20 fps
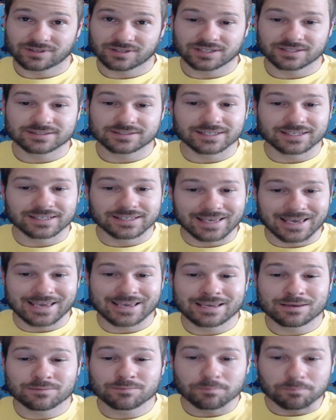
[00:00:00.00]
it's a
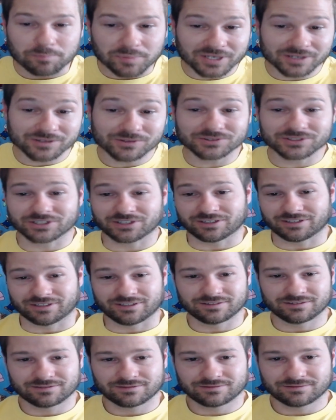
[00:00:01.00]
game
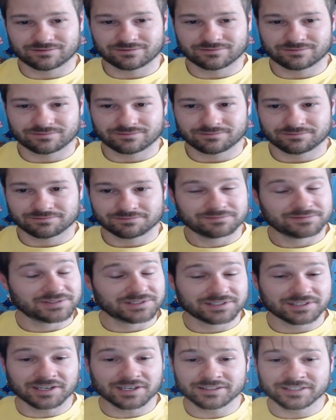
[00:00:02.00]
builder.
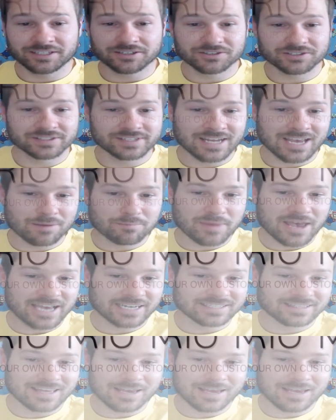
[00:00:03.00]
Suddenly you're snapped back to